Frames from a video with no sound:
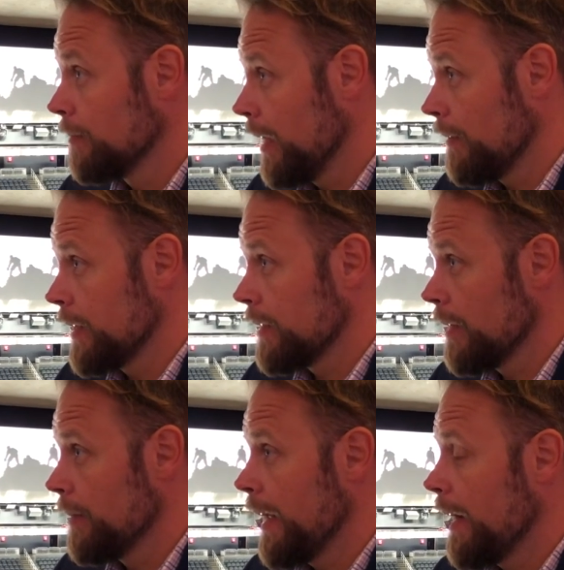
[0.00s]
obviously,
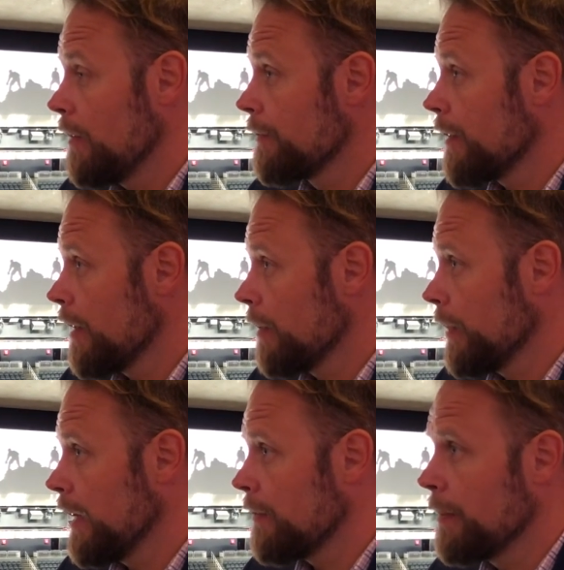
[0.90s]
but how far
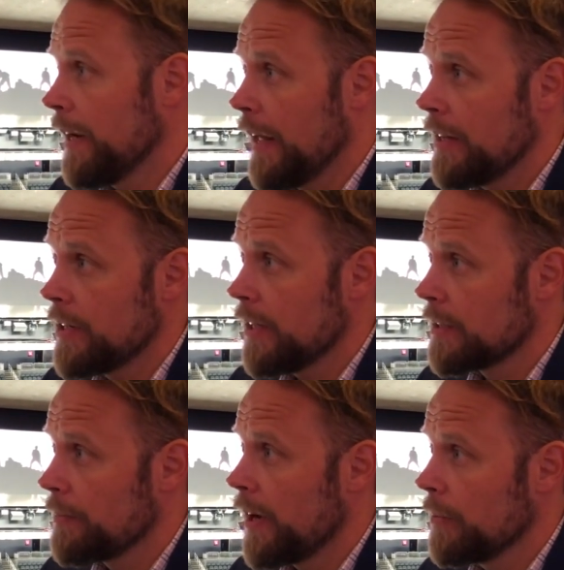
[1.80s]
away from an NHL
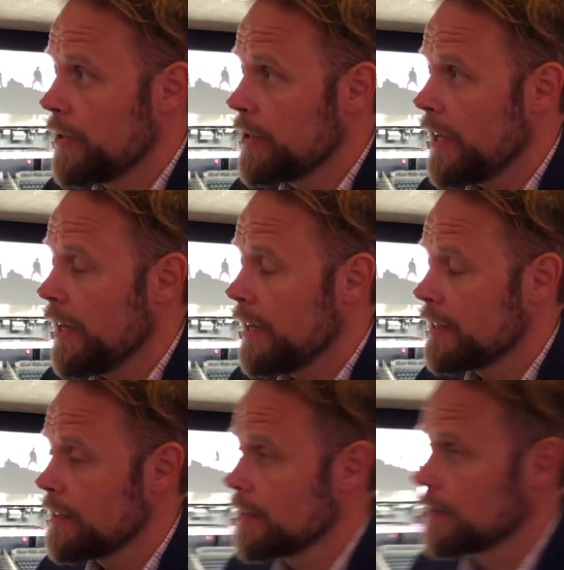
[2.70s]
spot would you say he
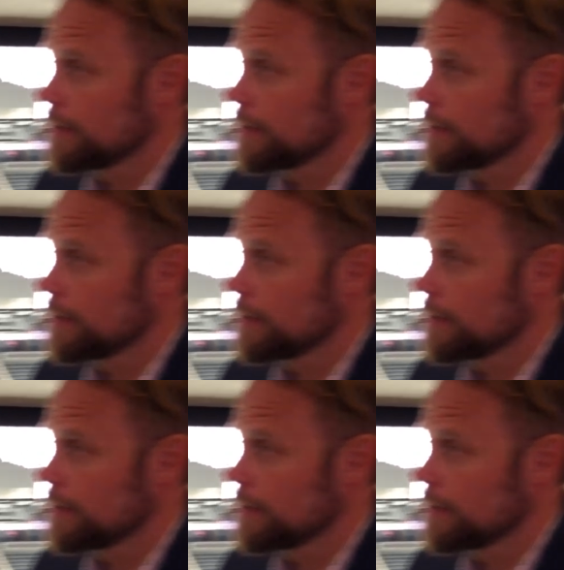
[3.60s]
is? Well,